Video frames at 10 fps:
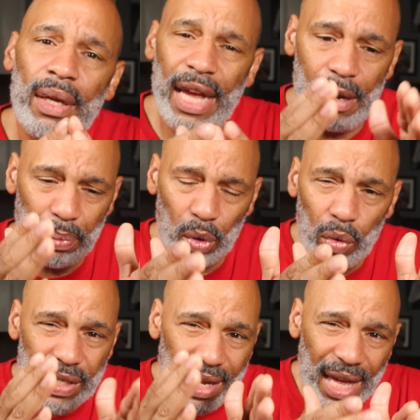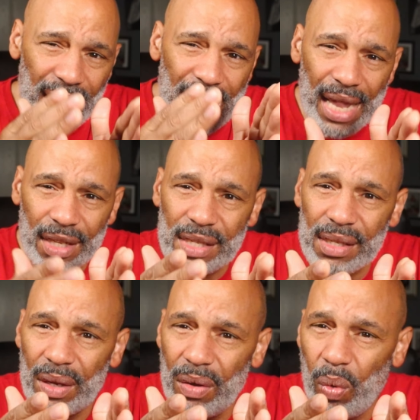It proves that Kenny
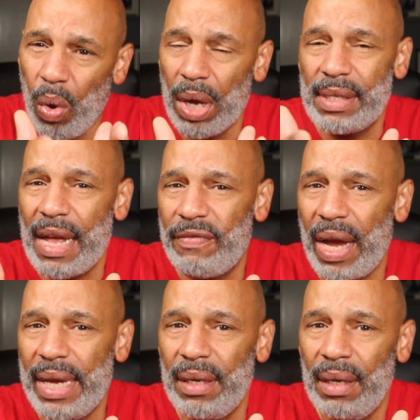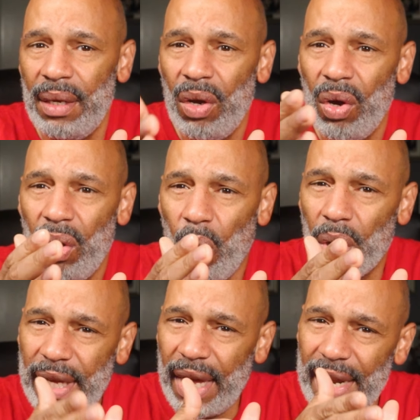Ellis wants that fight,
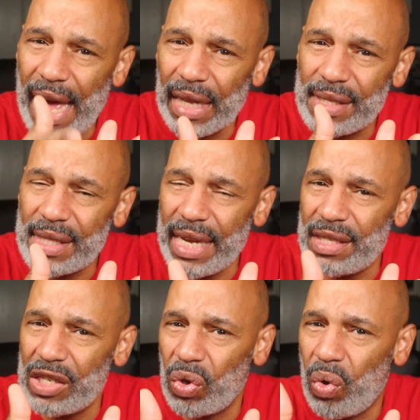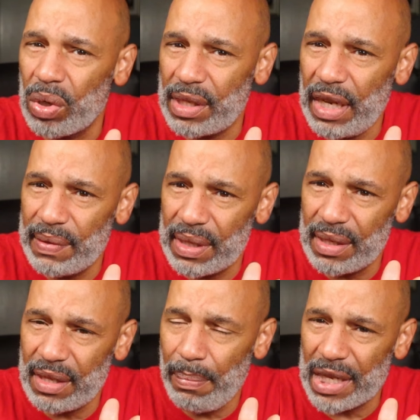or Kenny Ellis thinks that Shakur
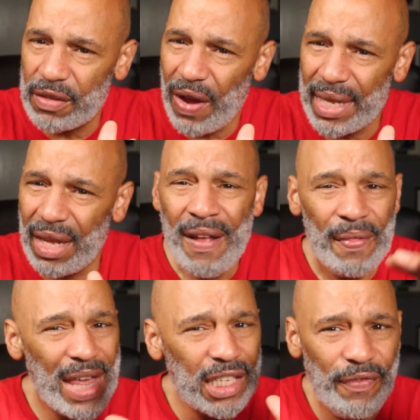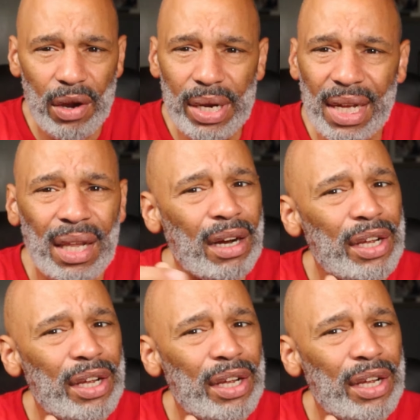Stevenson is the best fight in the, that's very clear.